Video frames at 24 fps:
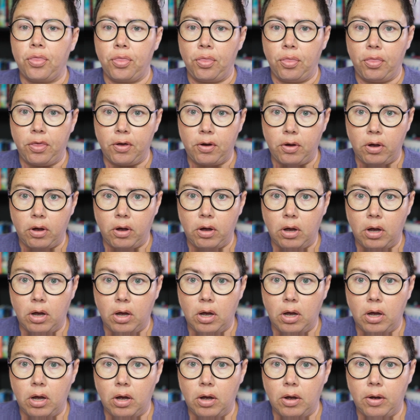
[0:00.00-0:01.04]
the
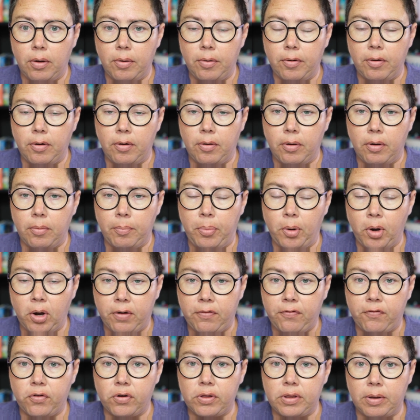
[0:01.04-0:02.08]
book
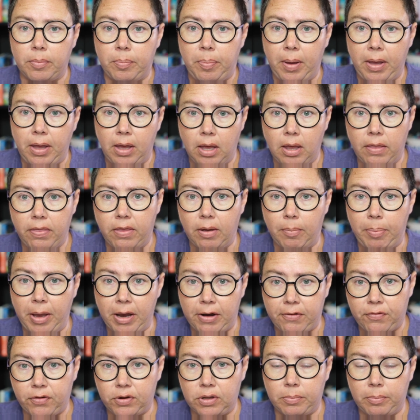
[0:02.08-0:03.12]
for the
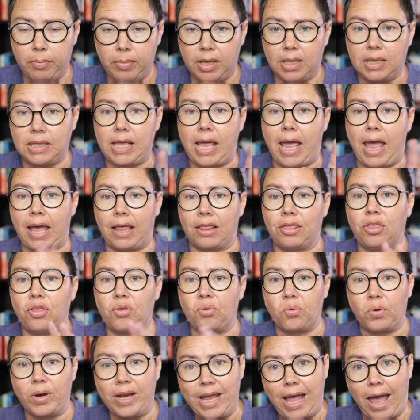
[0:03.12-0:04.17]
pick for the month and
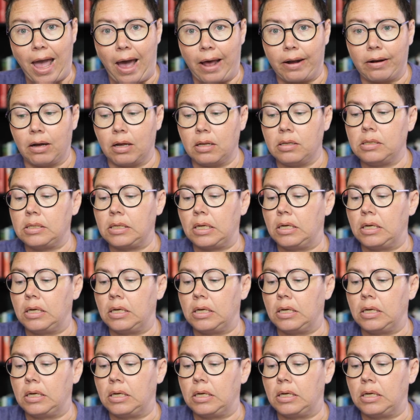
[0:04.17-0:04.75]
3 add-ons.